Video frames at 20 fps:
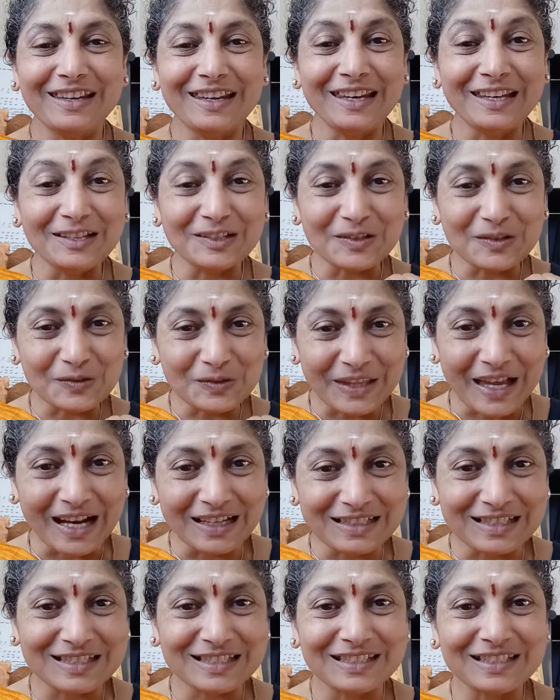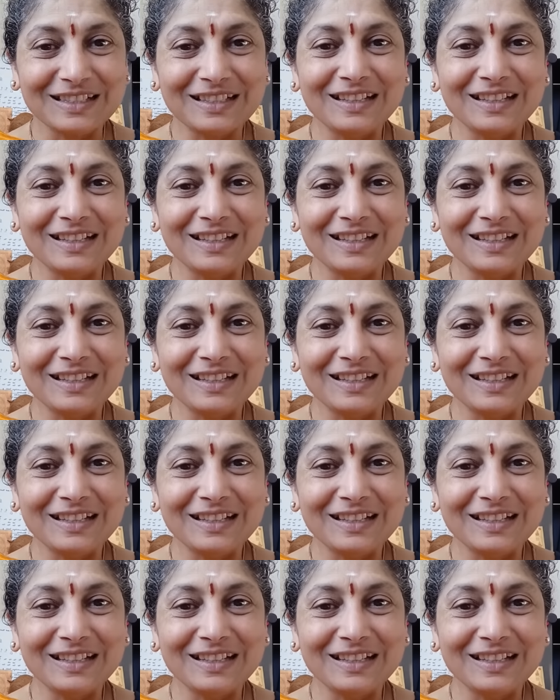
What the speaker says: into that